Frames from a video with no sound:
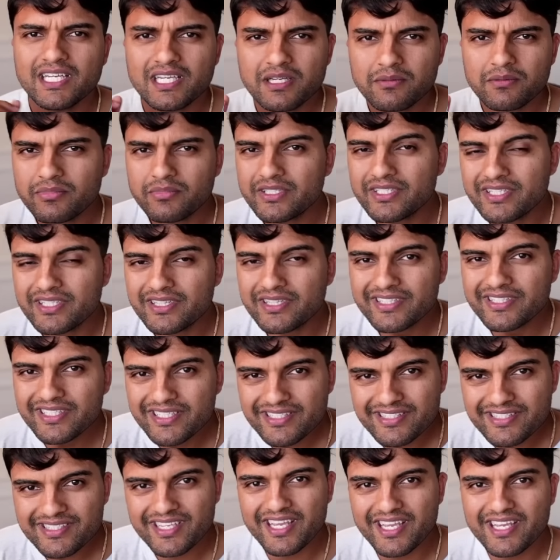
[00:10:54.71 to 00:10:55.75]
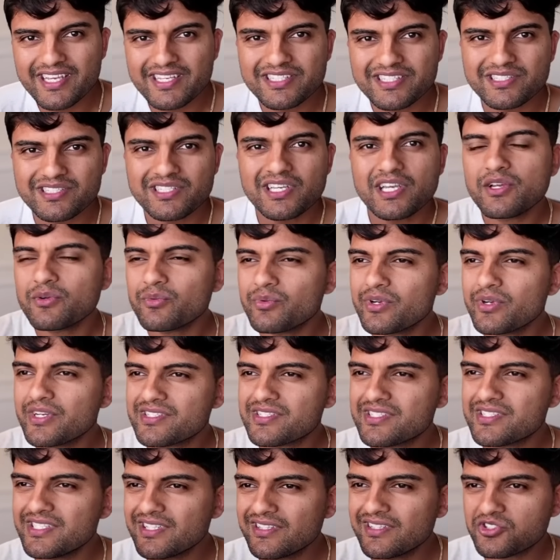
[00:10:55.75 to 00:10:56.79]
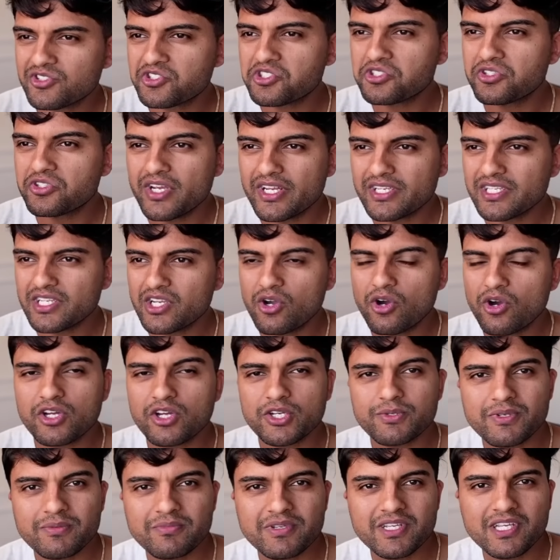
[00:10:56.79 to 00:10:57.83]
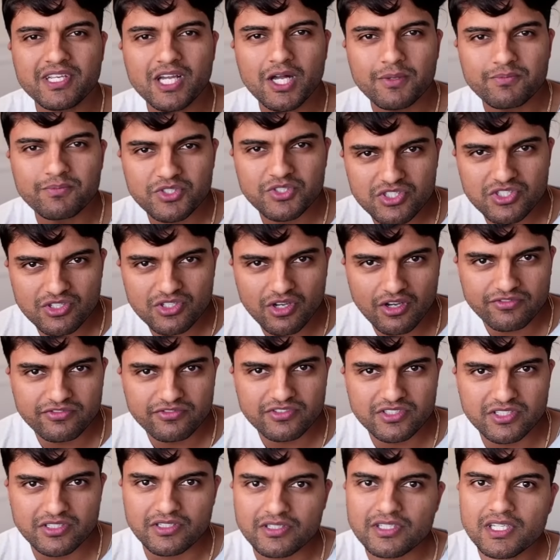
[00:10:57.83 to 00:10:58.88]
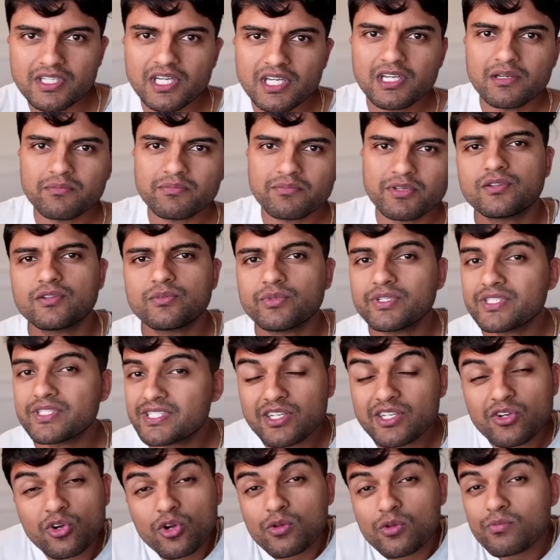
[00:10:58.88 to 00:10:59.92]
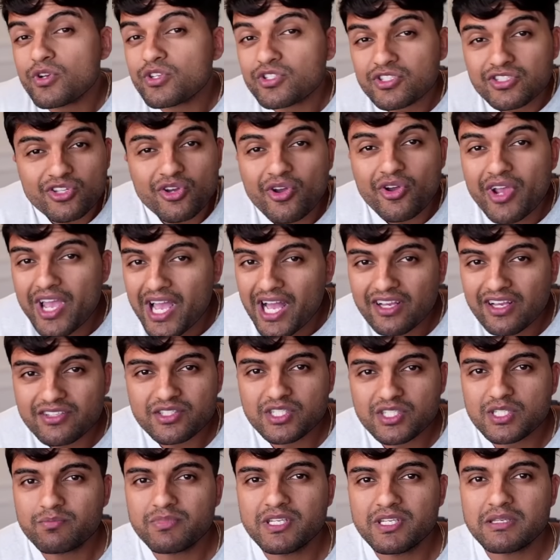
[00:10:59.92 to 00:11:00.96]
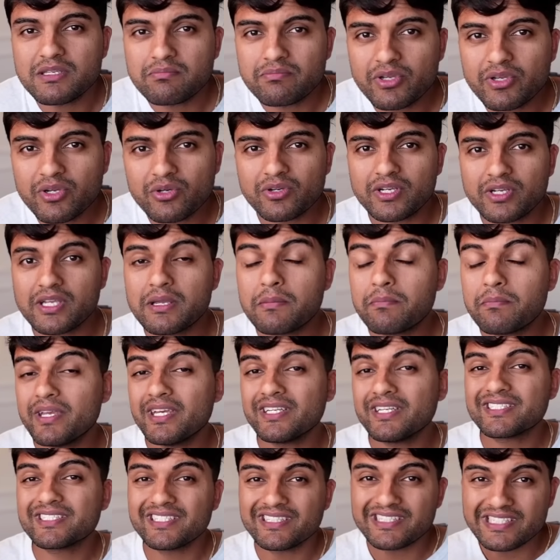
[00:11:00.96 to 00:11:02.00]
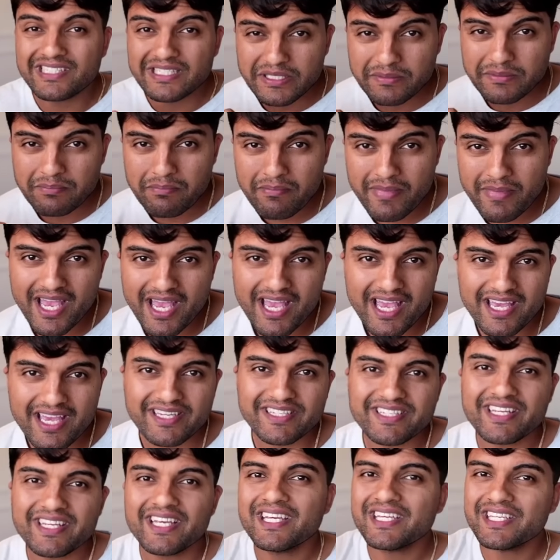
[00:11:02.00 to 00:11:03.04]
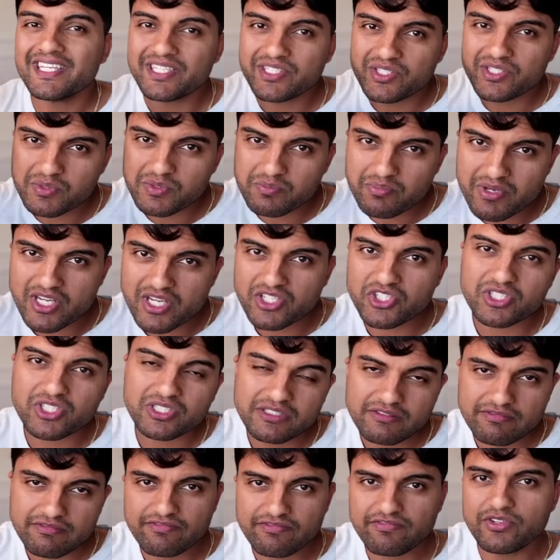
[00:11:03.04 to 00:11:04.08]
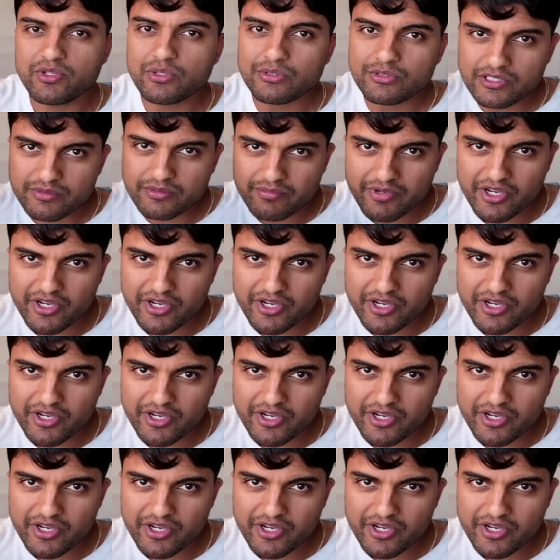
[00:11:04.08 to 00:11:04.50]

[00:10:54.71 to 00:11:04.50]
But in this case, we're seeing the Australian economy become softer, but we're seeing almost no houses being built compared to the demand, especially fueled by